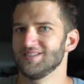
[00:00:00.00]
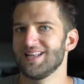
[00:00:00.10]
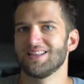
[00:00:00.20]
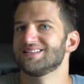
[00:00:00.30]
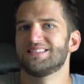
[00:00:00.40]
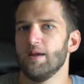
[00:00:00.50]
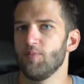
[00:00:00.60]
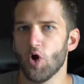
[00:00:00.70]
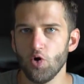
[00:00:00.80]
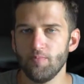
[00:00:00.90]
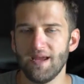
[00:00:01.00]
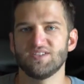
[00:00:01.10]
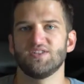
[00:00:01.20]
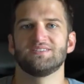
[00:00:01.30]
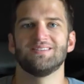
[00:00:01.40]
It's not the same code
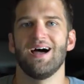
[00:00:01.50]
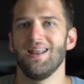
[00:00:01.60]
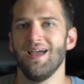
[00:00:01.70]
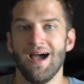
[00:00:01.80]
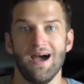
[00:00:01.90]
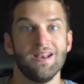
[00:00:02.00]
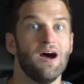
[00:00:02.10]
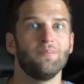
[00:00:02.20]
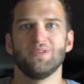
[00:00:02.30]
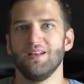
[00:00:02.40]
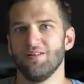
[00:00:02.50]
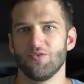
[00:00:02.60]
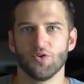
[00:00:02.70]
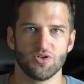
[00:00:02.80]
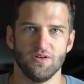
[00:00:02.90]
base. It's not an updated
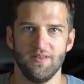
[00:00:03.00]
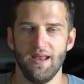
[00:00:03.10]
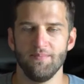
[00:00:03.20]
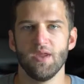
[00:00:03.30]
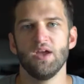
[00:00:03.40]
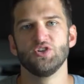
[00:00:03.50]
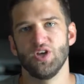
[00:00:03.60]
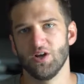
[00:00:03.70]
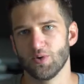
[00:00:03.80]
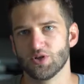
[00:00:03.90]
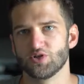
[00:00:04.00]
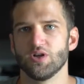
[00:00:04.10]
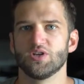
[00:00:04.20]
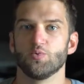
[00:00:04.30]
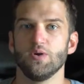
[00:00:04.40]
version of that. Django
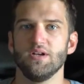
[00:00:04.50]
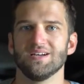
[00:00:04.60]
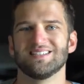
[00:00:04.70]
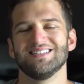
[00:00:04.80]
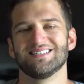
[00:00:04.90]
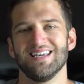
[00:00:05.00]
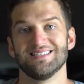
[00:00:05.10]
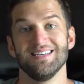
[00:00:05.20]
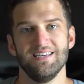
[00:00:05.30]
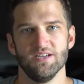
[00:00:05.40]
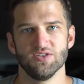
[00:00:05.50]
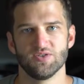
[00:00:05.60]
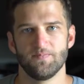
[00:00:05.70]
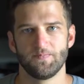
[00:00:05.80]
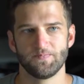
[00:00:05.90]
registration Redux in this case is.